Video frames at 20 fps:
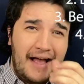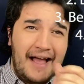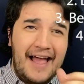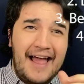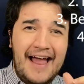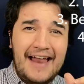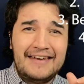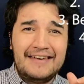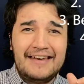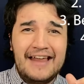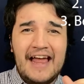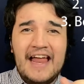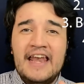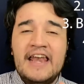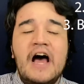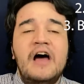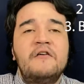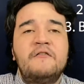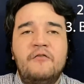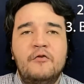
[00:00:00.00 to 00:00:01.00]
And
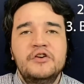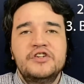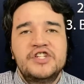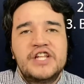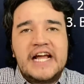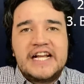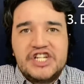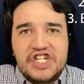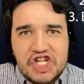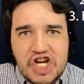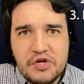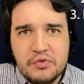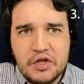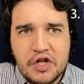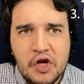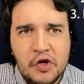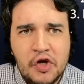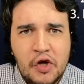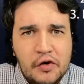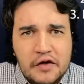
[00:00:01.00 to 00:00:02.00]
unfortunately, I genuinely
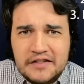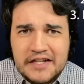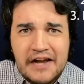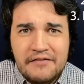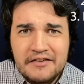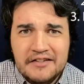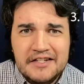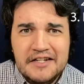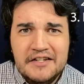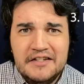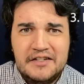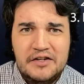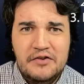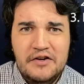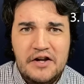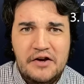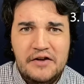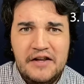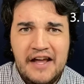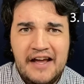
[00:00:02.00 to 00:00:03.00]
don't know because I haven't seen
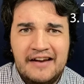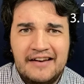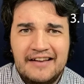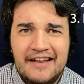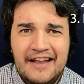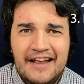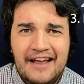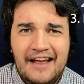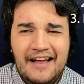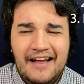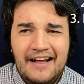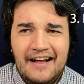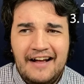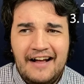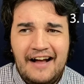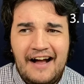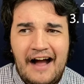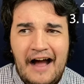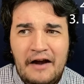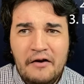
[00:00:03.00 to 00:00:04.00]
Cyrano yet.
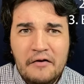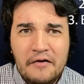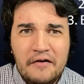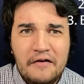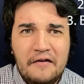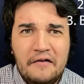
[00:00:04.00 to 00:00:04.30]
I don't